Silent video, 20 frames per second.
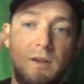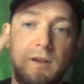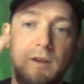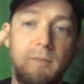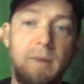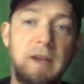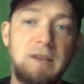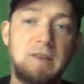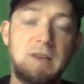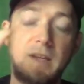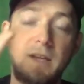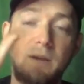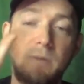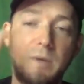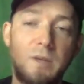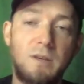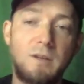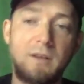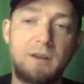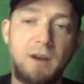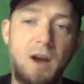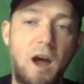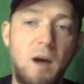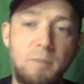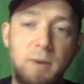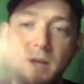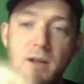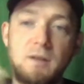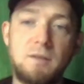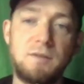you basically would
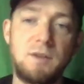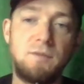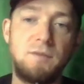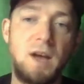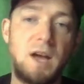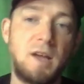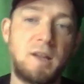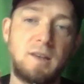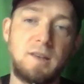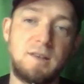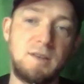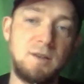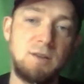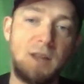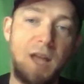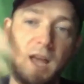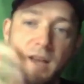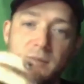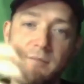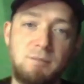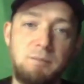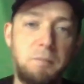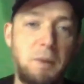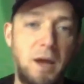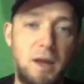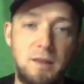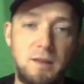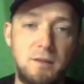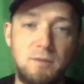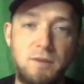copy all of the files to that
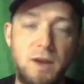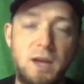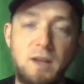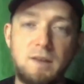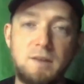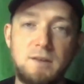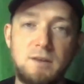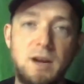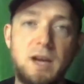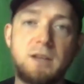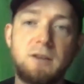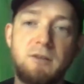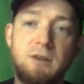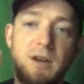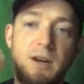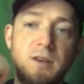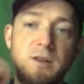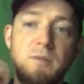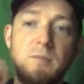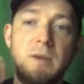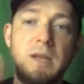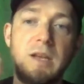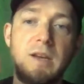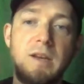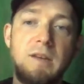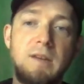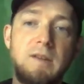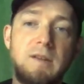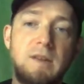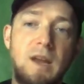path to files directory on your
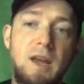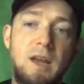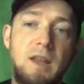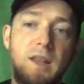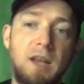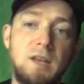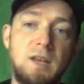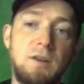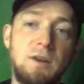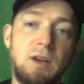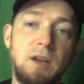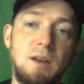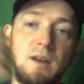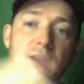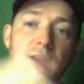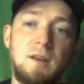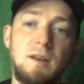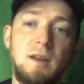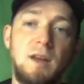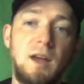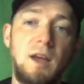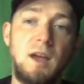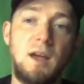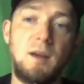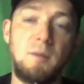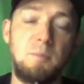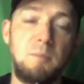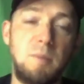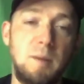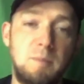minions, and then you could
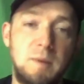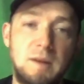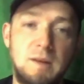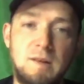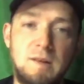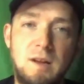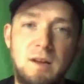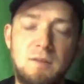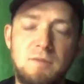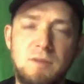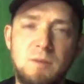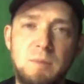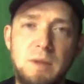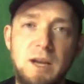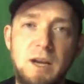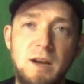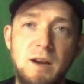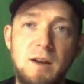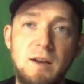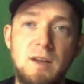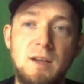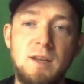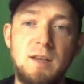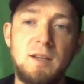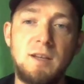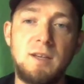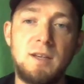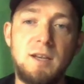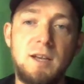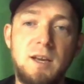uh, pip install from there.
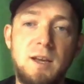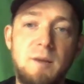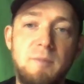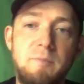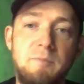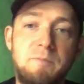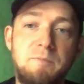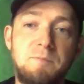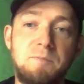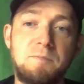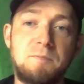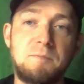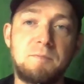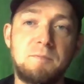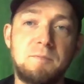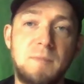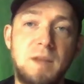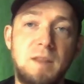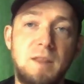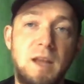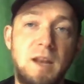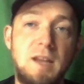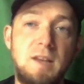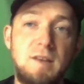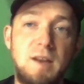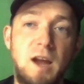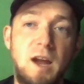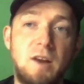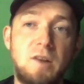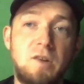Um, that
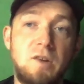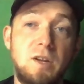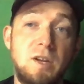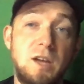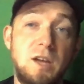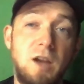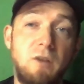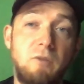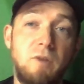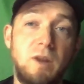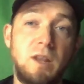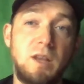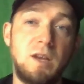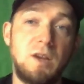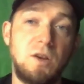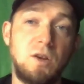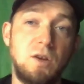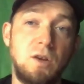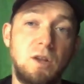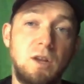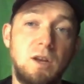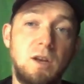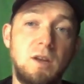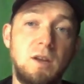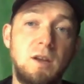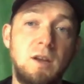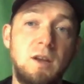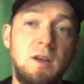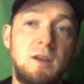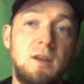is actually a really
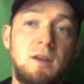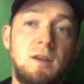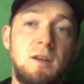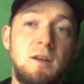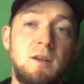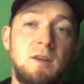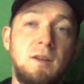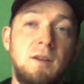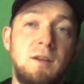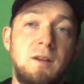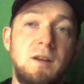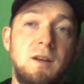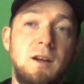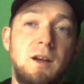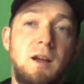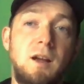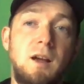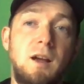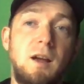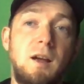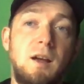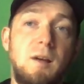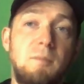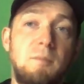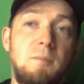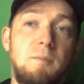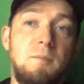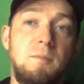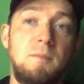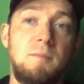good
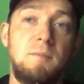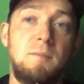um,